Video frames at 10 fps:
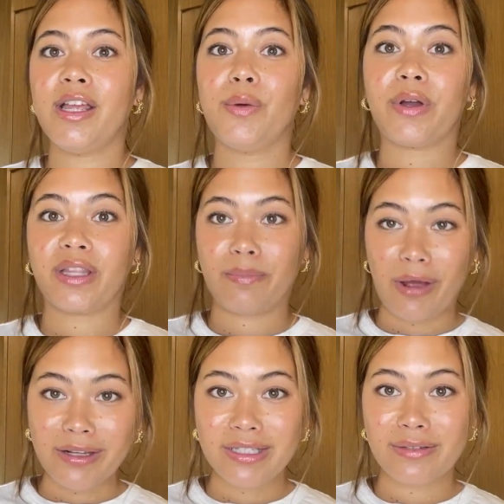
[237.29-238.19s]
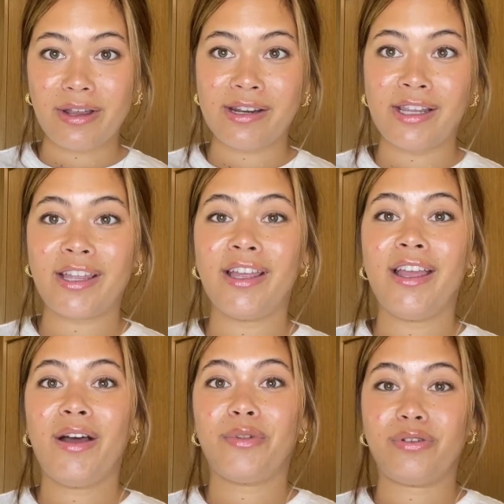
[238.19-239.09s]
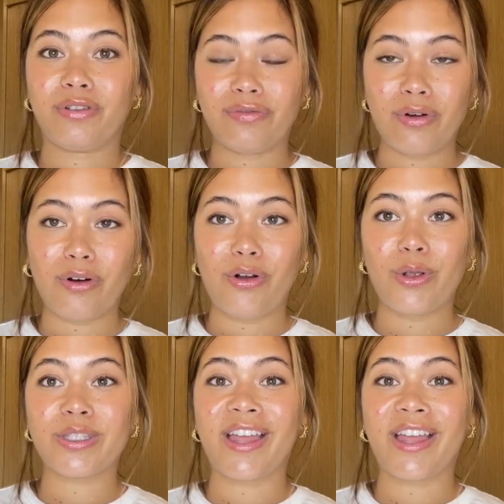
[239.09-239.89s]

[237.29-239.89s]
We'll get the boxes ready, we'll do the florals,